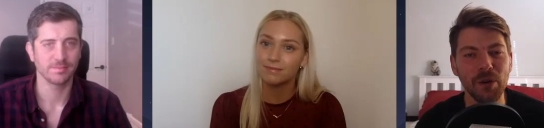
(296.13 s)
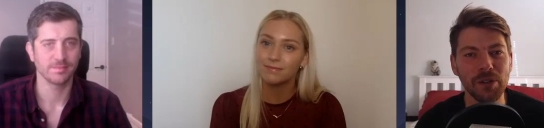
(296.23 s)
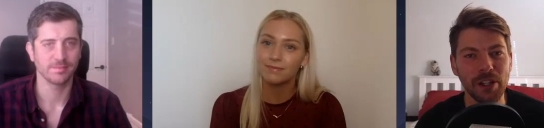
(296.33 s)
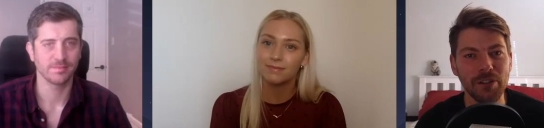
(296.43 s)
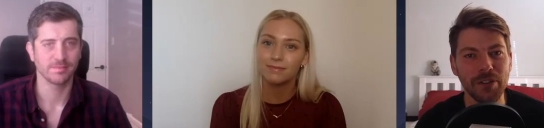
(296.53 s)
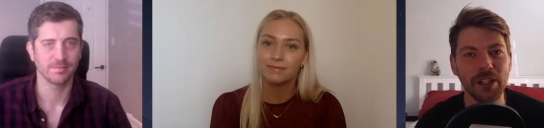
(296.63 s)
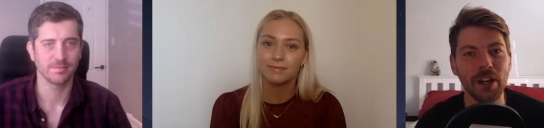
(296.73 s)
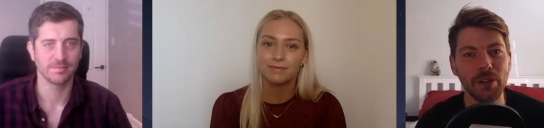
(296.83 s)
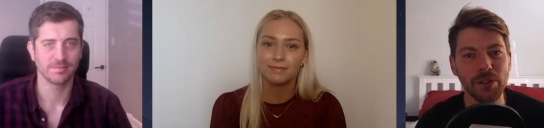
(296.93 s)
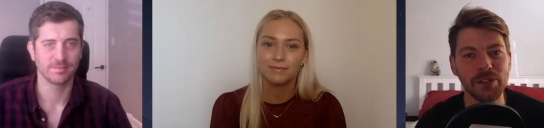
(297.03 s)
Speaker 1: over the
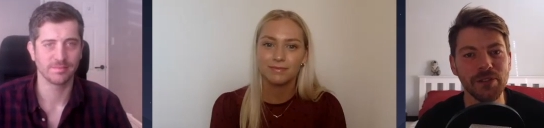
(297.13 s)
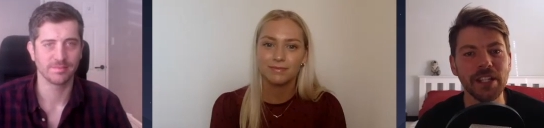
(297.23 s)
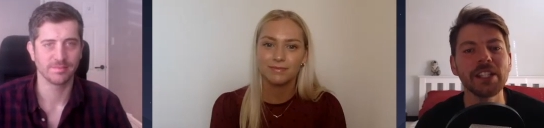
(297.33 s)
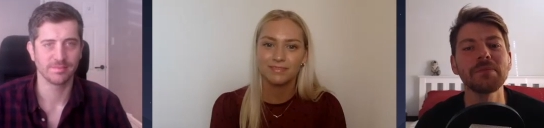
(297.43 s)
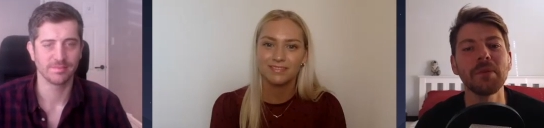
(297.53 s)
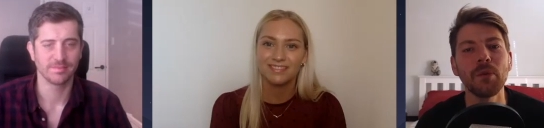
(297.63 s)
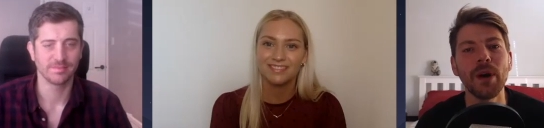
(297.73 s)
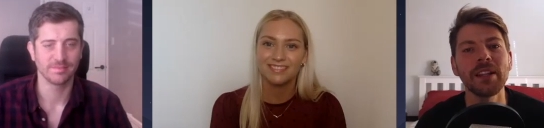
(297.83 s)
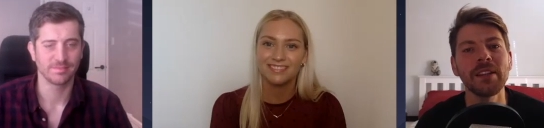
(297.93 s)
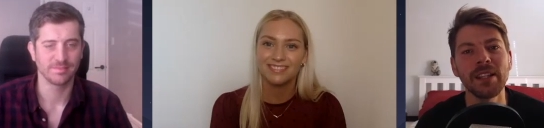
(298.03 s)
coals for this. But
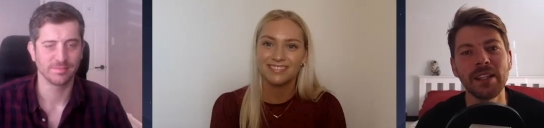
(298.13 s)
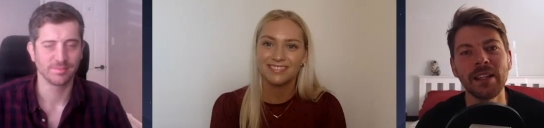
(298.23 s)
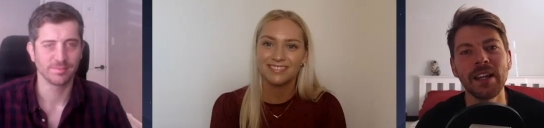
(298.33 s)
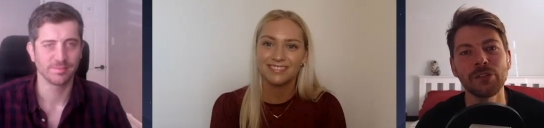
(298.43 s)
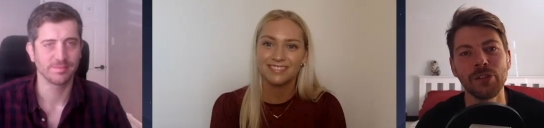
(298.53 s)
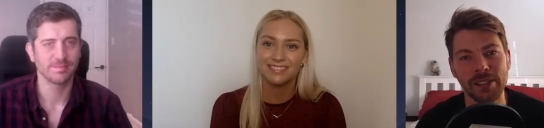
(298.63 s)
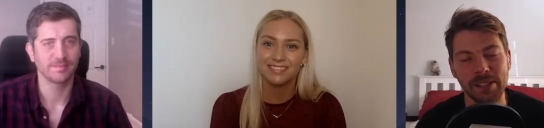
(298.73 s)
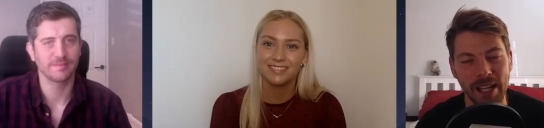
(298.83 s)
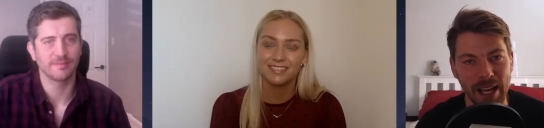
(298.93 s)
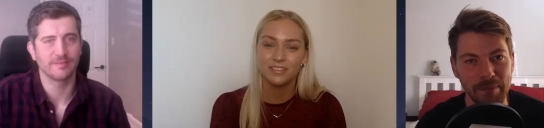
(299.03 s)
when the addresses
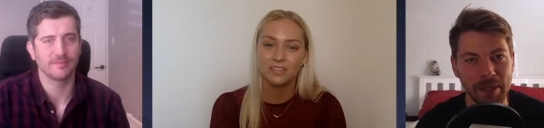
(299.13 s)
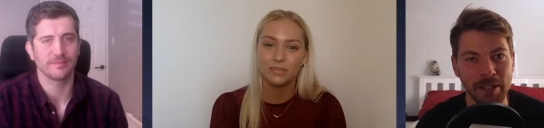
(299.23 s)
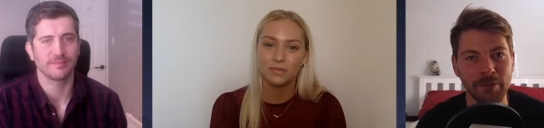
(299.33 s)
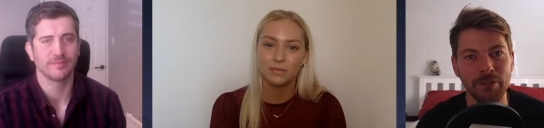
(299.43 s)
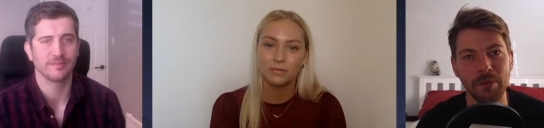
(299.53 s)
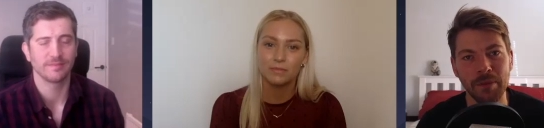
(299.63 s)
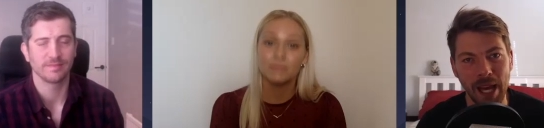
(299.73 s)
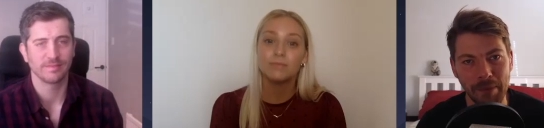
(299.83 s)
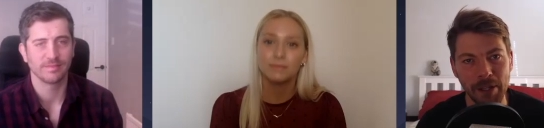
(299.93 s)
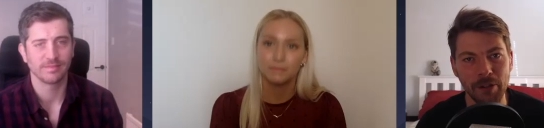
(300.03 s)
are happening from
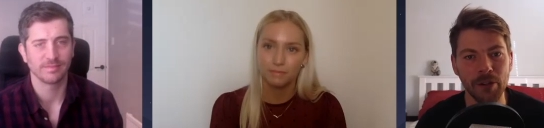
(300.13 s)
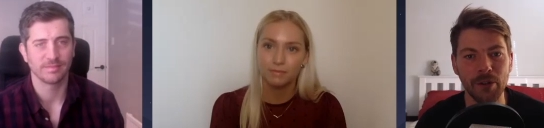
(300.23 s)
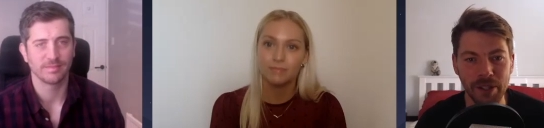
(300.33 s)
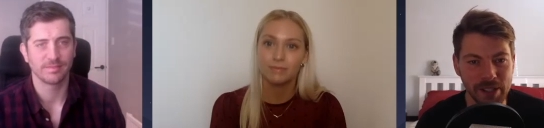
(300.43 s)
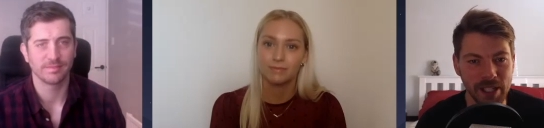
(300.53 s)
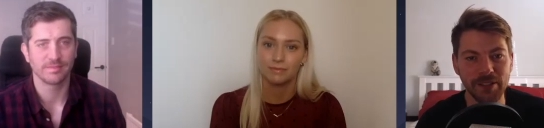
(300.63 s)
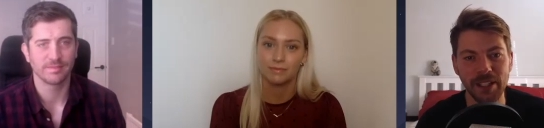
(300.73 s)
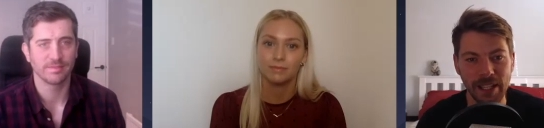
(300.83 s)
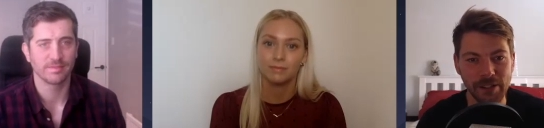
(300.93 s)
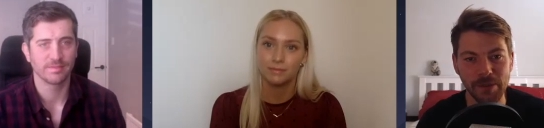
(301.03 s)
cabin crew and the safety
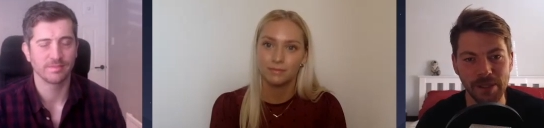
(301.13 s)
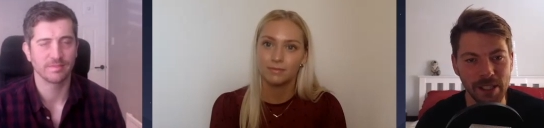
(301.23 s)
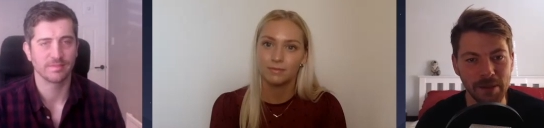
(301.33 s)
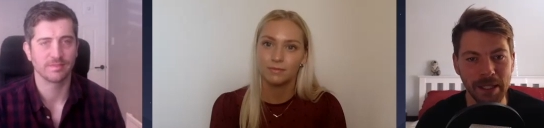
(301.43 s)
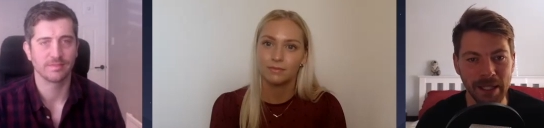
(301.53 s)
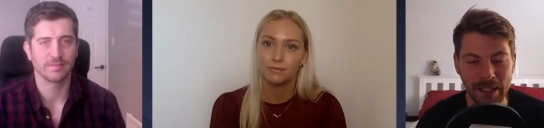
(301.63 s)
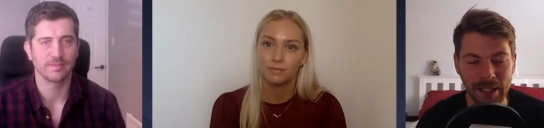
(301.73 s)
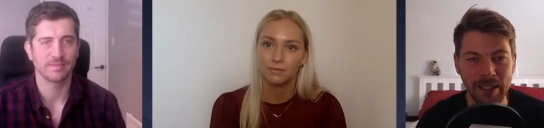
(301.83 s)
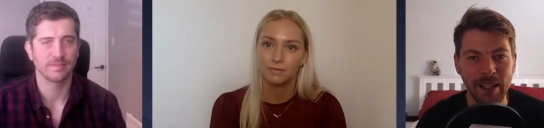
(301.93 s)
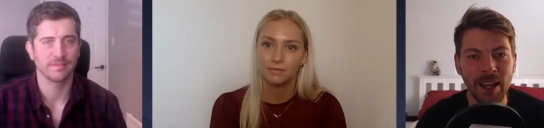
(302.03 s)
announcements at the
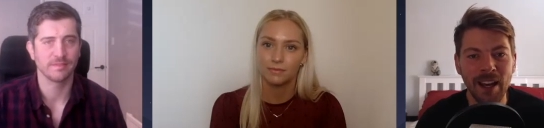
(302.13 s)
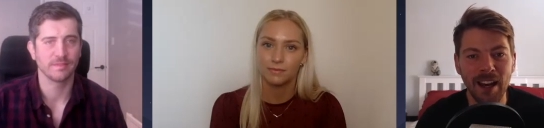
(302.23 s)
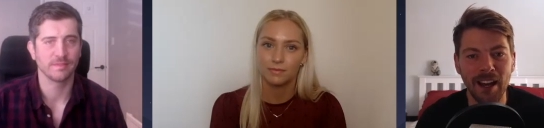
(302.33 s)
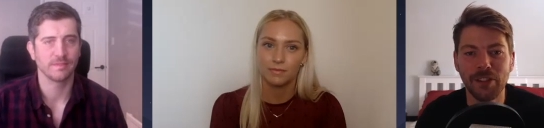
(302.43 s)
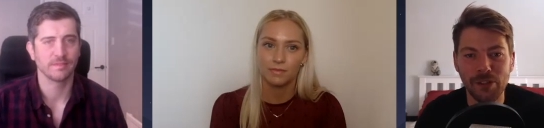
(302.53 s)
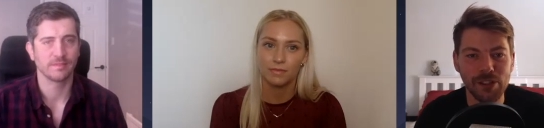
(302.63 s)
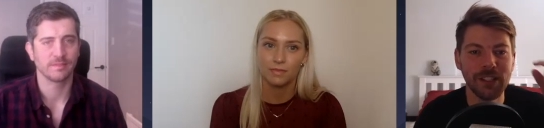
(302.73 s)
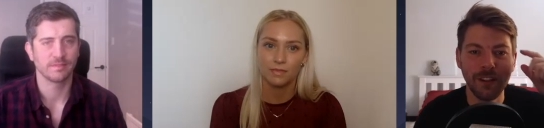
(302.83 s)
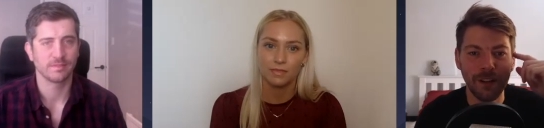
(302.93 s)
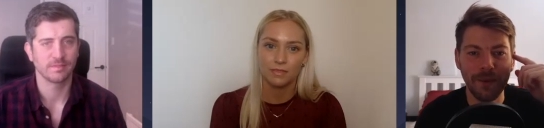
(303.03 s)
beginning, I've usually
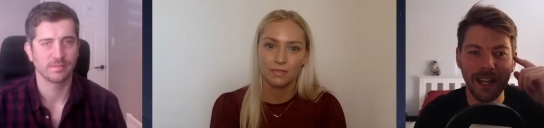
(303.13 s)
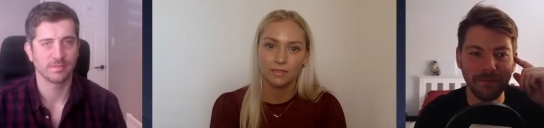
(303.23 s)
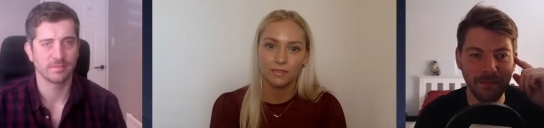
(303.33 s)
got my my